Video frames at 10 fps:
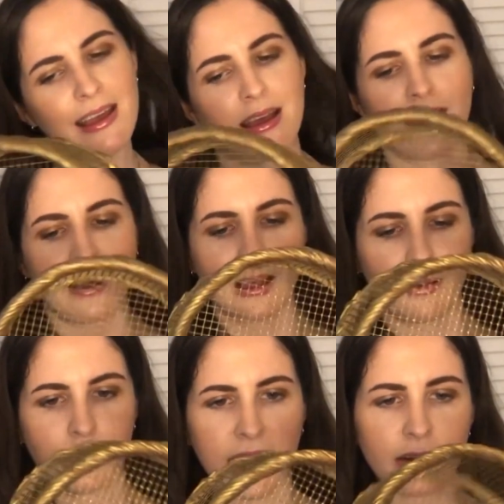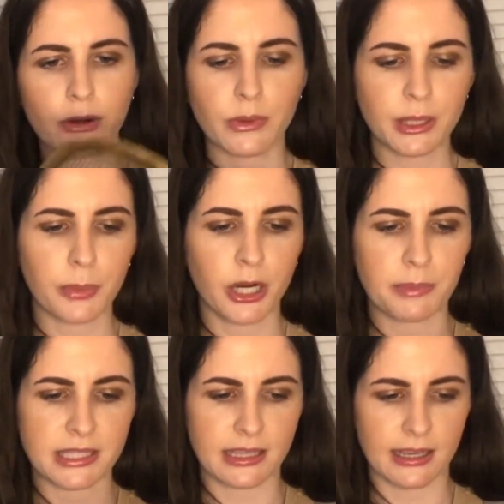But I don't know what the
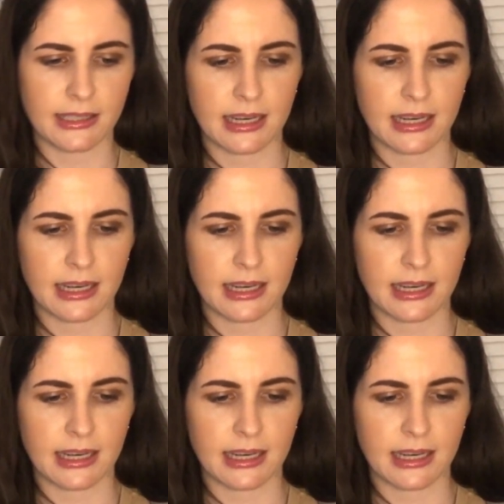purpose is,